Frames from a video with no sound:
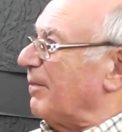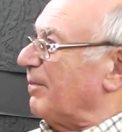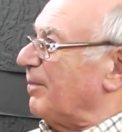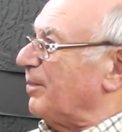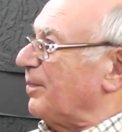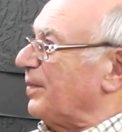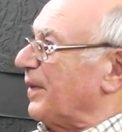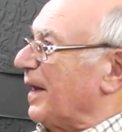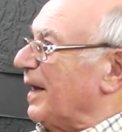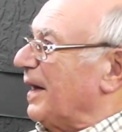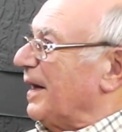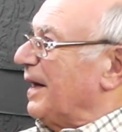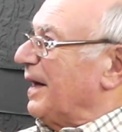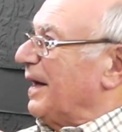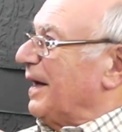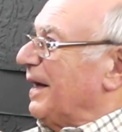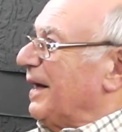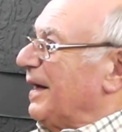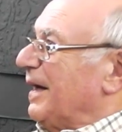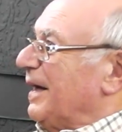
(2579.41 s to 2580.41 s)
Yes, that was
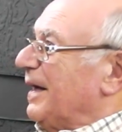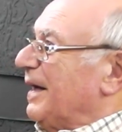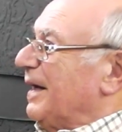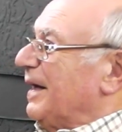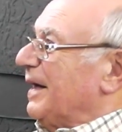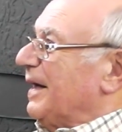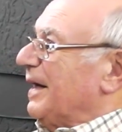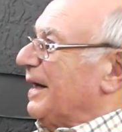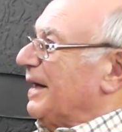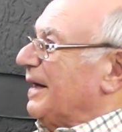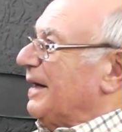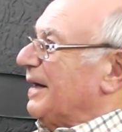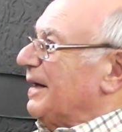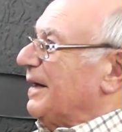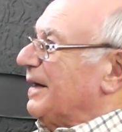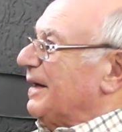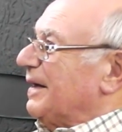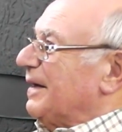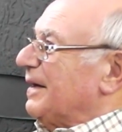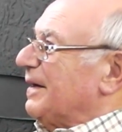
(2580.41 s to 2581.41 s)
a, a
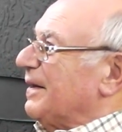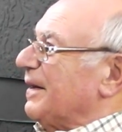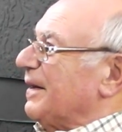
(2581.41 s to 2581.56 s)
901 in a